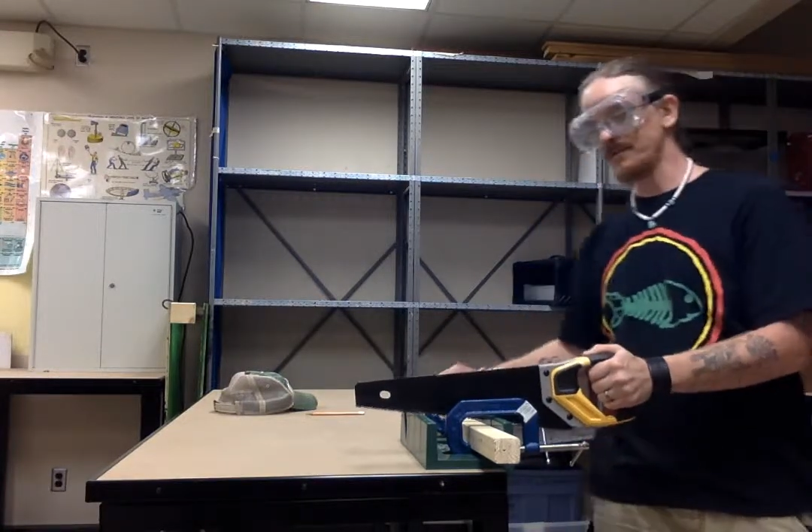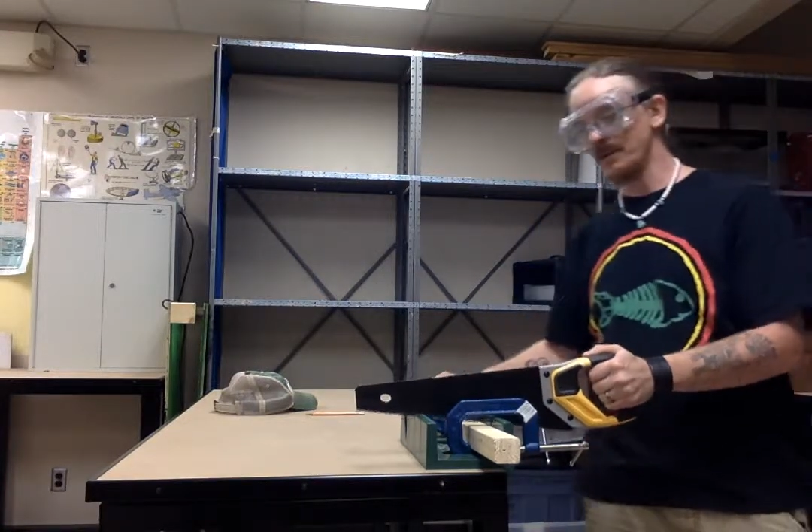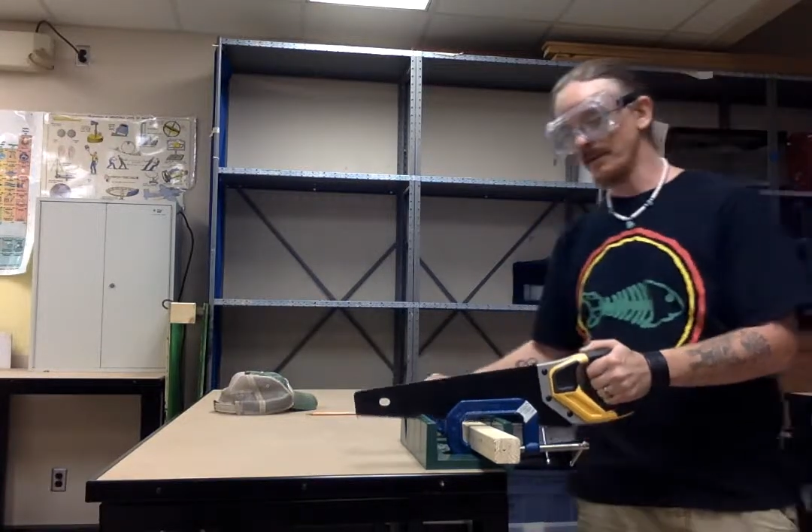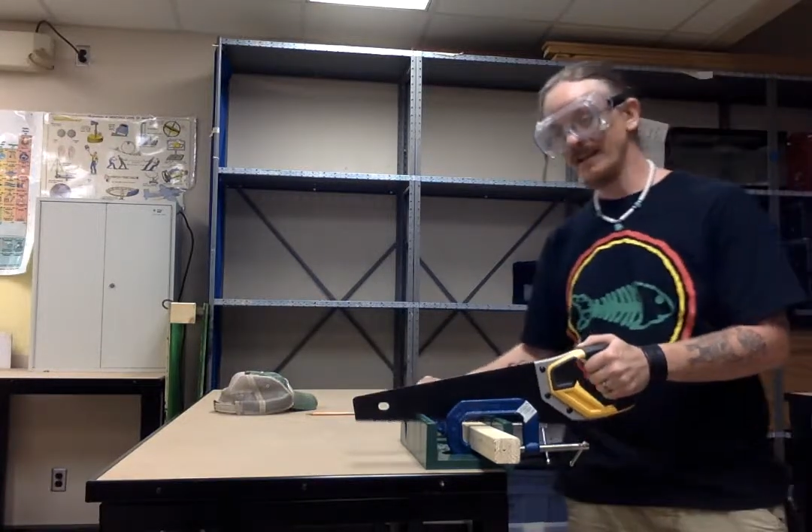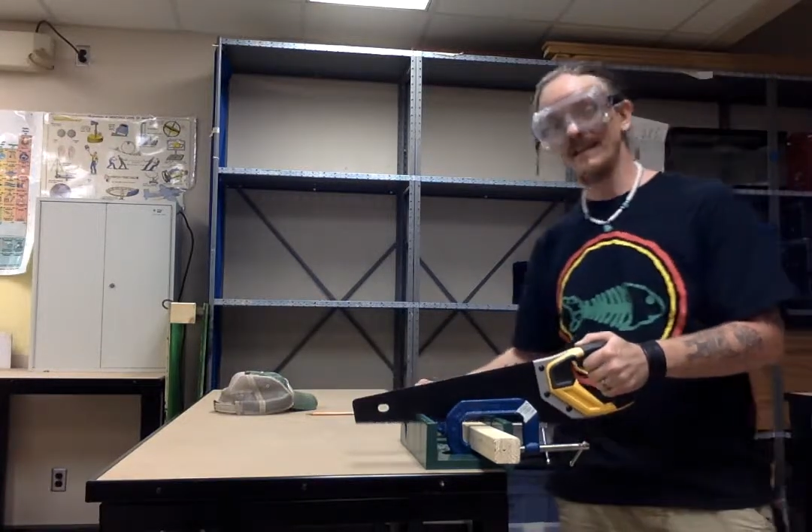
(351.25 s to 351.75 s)
of
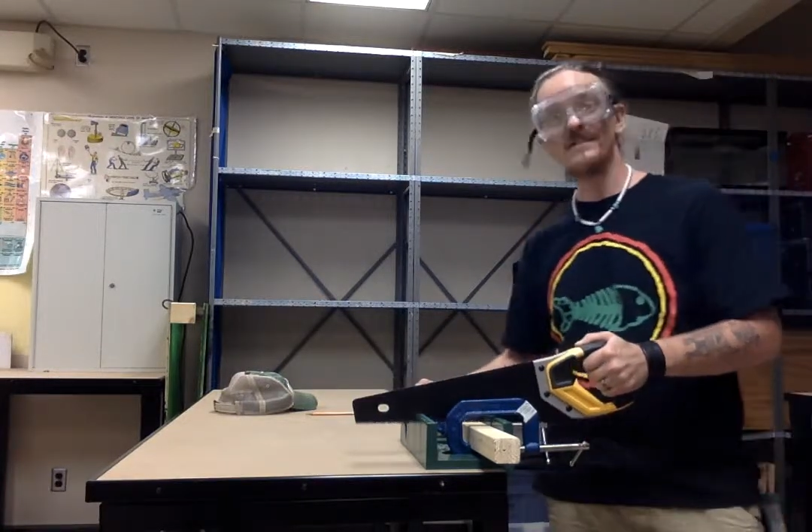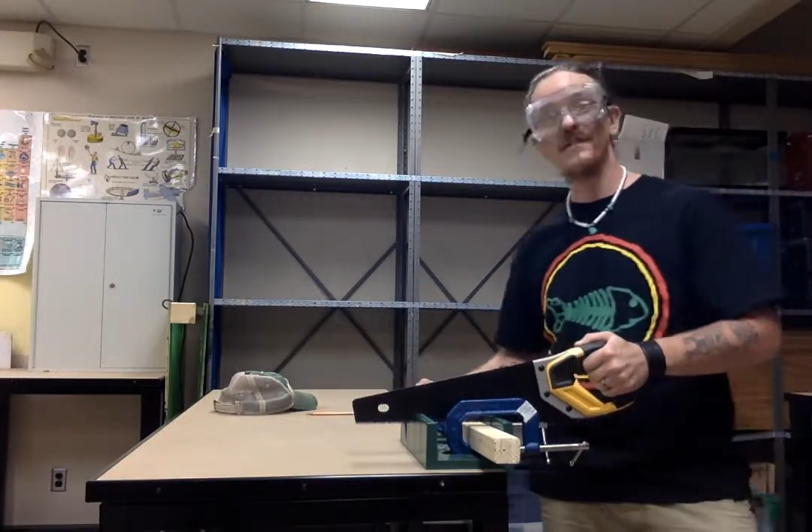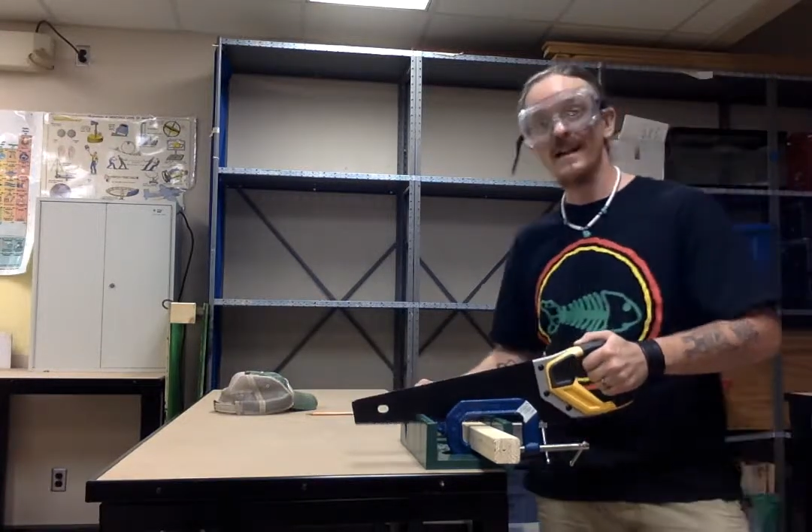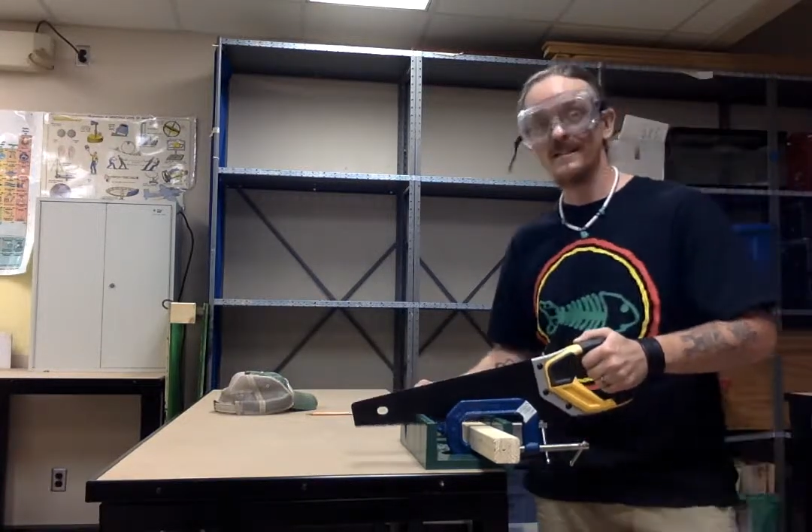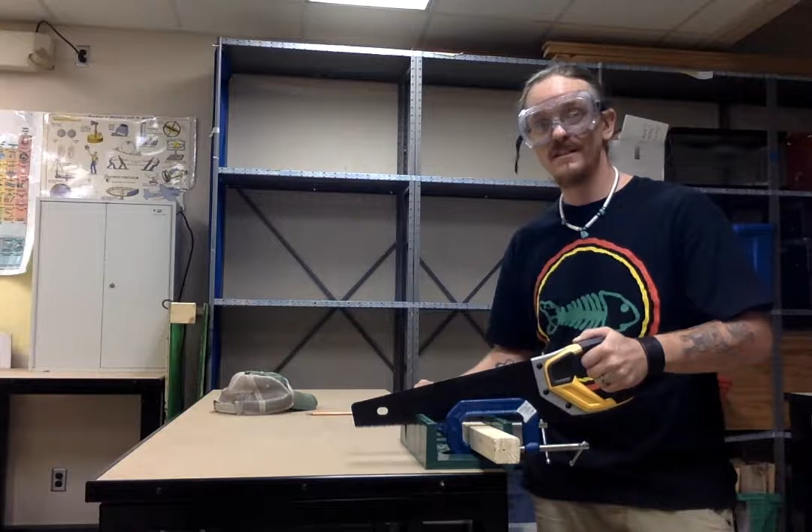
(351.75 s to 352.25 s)
doing it as
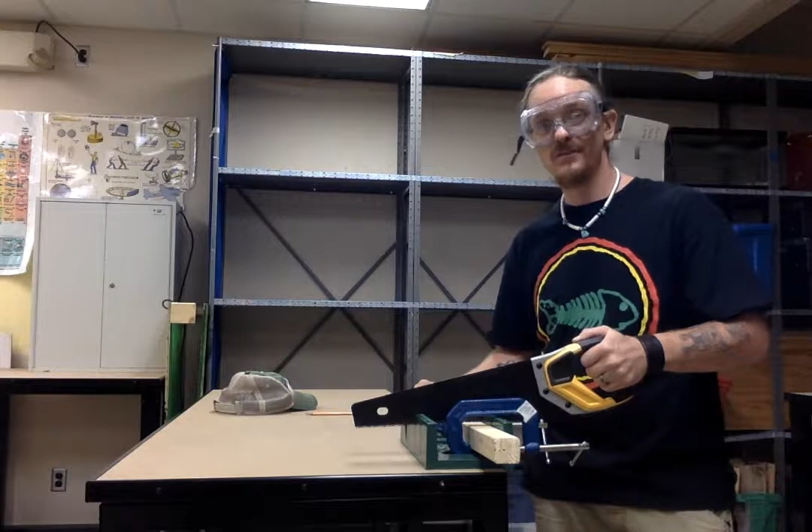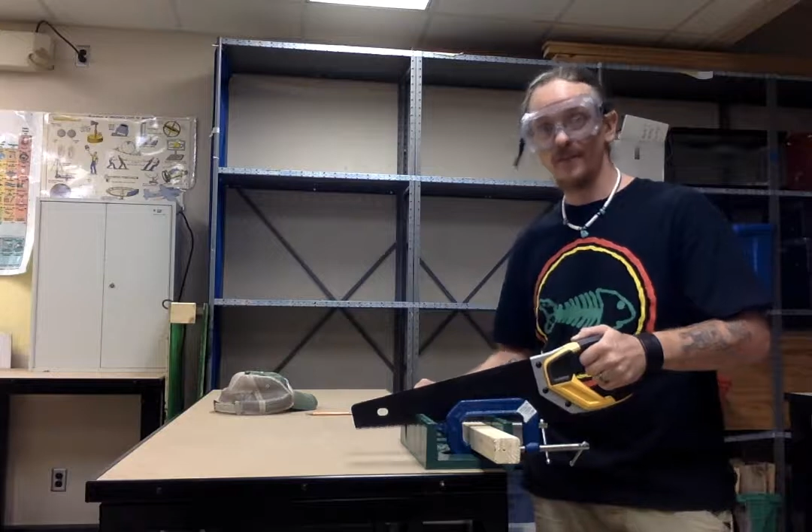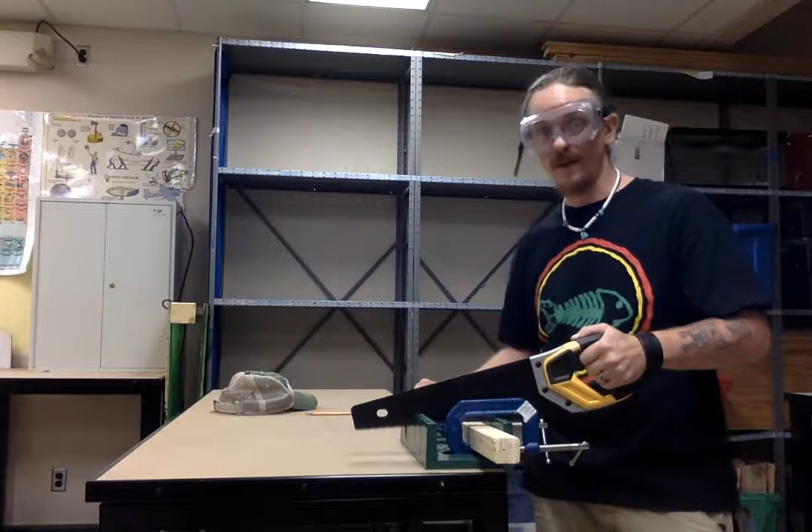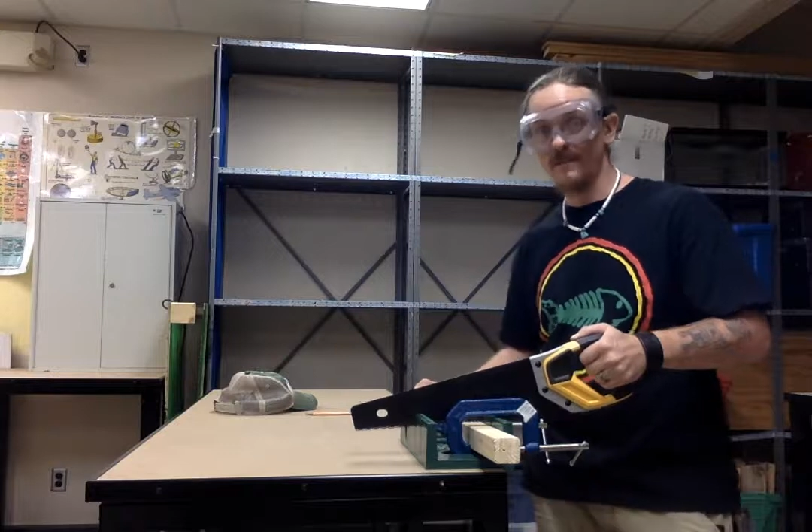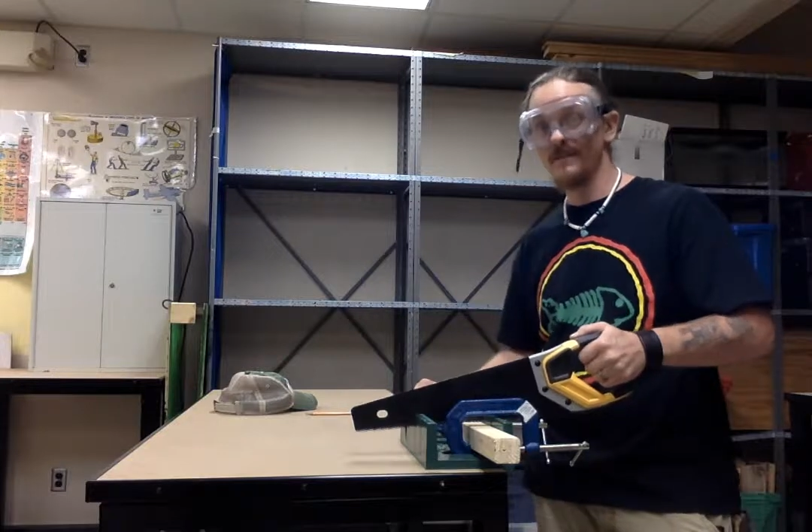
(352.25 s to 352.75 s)
fast as you
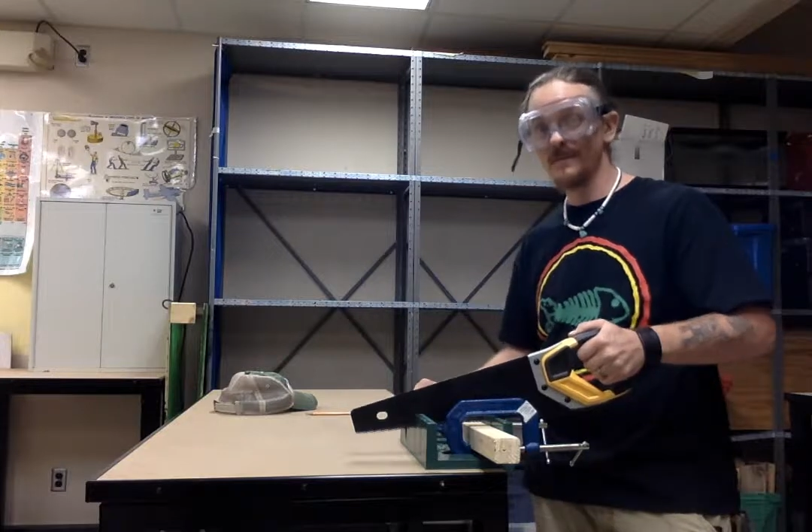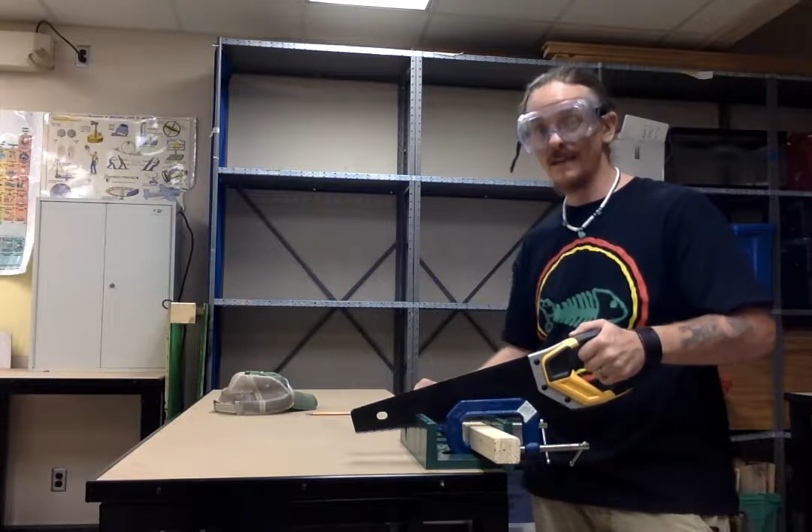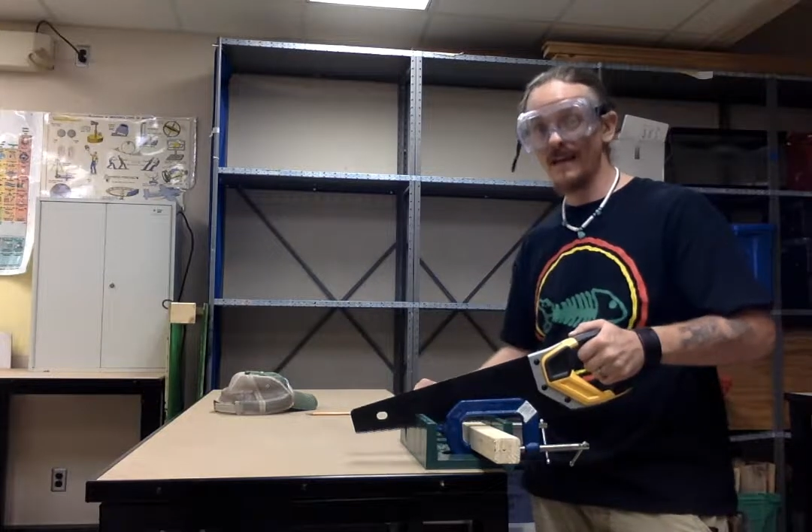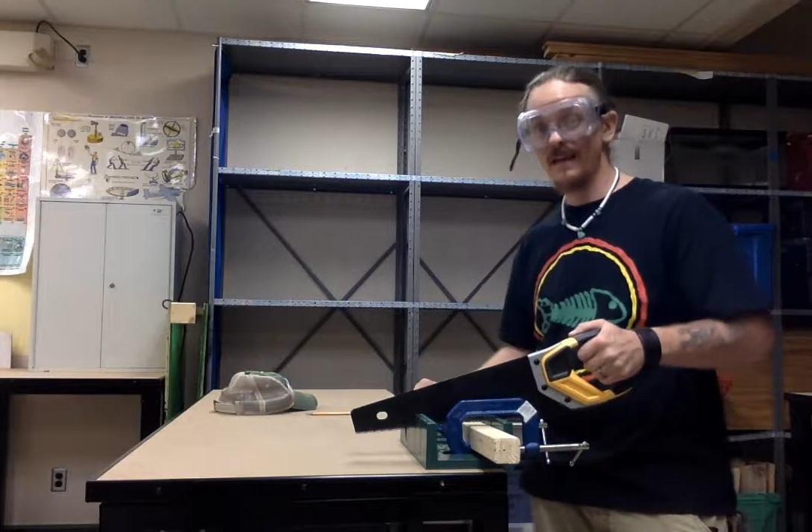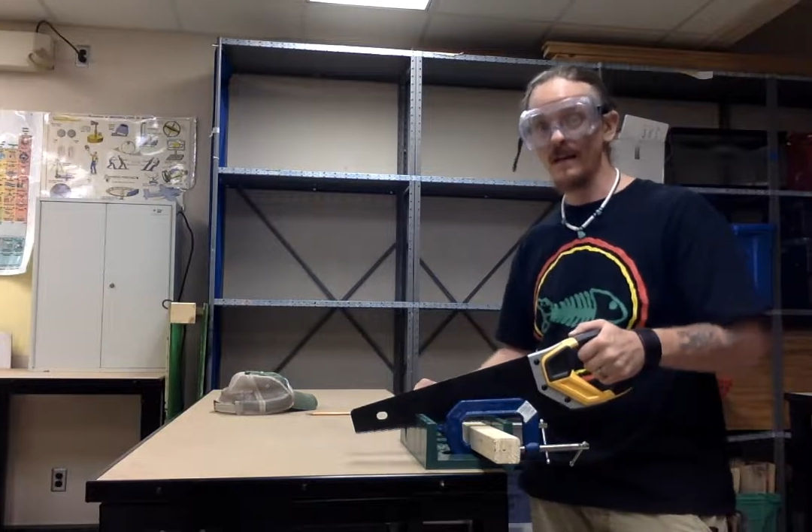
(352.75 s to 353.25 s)
possibly
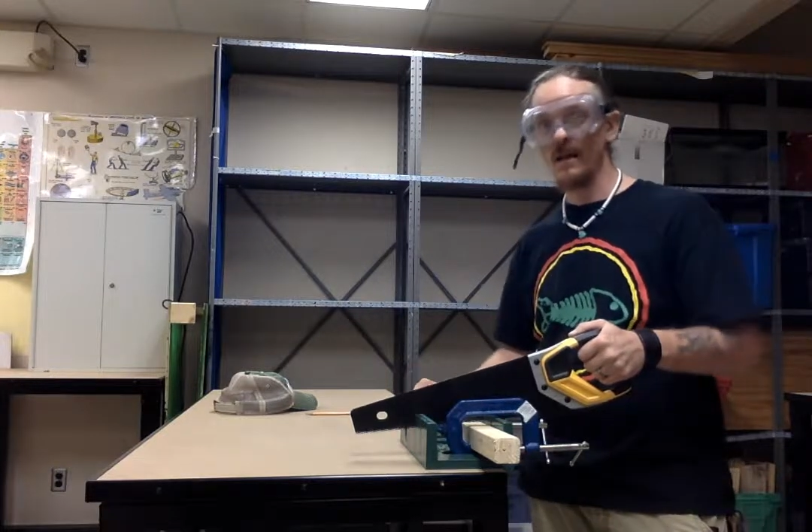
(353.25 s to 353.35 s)
can.